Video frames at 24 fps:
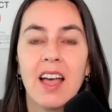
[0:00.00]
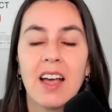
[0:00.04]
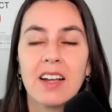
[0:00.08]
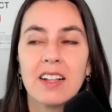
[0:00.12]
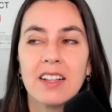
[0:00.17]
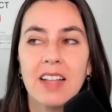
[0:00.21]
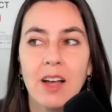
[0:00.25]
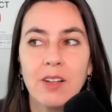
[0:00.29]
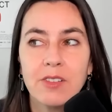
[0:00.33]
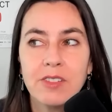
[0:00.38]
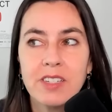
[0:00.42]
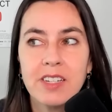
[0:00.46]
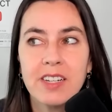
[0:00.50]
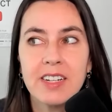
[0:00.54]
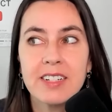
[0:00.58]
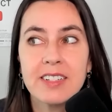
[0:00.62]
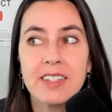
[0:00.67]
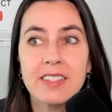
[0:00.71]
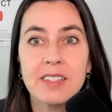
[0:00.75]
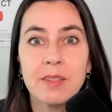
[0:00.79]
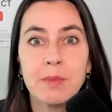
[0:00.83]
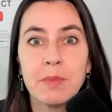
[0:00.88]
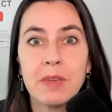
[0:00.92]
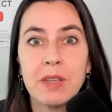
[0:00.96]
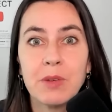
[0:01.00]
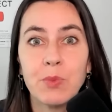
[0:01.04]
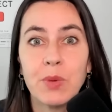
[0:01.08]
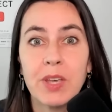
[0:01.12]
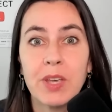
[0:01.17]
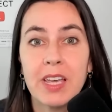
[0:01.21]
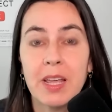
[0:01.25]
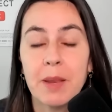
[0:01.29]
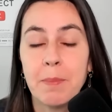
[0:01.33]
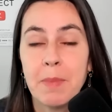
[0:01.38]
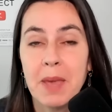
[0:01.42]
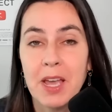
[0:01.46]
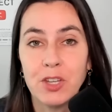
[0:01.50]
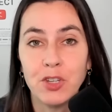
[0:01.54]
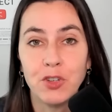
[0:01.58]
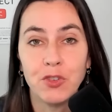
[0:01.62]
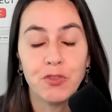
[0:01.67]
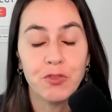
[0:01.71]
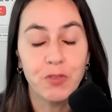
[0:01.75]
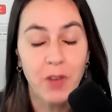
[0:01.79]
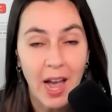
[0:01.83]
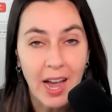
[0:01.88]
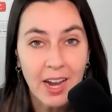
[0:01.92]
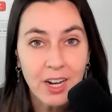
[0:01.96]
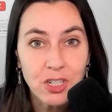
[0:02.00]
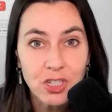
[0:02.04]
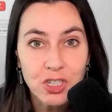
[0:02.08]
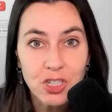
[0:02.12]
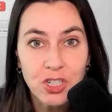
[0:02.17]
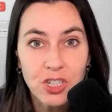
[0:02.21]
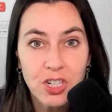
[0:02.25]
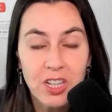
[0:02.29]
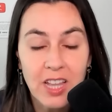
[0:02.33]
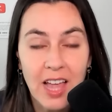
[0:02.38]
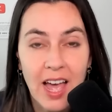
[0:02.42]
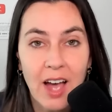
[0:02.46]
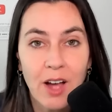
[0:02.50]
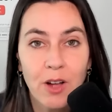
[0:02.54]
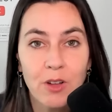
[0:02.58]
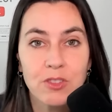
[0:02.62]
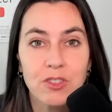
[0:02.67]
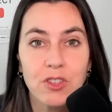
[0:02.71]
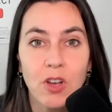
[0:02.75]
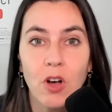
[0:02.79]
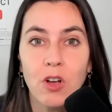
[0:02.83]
cloud seeding doesn't mean we can manufacture clouds.